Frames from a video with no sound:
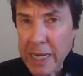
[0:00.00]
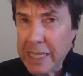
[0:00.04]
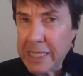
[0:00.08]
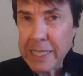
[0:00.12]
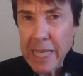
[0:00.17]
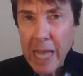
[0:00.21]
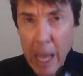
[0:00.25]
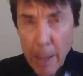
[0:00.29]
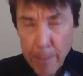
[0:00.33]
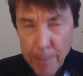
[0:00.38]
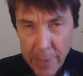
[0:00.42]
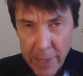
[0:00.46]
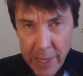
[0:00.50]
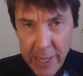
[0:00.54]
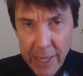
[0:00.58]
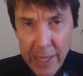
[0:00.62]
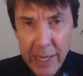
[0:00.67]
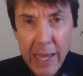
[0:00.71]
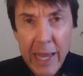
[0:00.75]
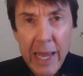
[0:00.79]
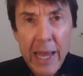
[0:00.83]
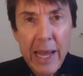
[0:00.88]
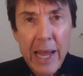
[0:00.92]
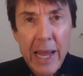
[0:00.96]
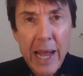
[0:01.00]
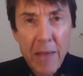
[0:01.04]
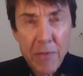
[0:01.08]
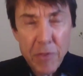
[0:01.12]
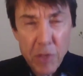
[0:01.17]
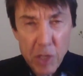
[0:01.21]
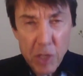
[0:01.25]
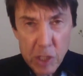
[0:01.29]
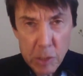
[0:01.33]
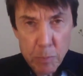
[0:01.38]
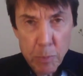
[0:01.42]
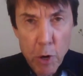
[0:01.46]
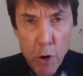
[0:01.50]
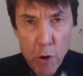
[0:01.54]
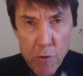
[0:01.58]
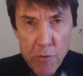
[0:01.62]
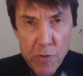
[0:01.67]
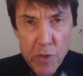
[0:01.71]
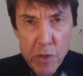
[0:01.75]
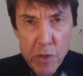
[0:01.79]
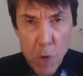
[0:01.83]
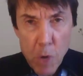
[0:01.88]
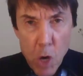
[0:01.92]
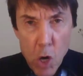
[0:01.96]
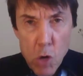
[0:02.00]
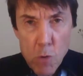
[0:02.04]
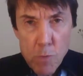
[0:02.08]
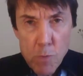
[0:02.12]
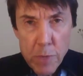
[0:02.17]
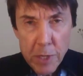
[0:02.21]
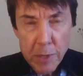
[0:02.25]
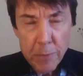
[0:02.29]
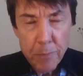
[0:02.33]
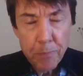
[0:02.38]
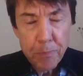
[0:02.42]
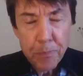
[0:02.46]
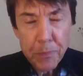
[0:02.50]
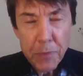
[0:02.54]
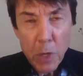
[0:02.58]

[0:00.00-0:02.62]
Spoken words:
is happening at the spur moment,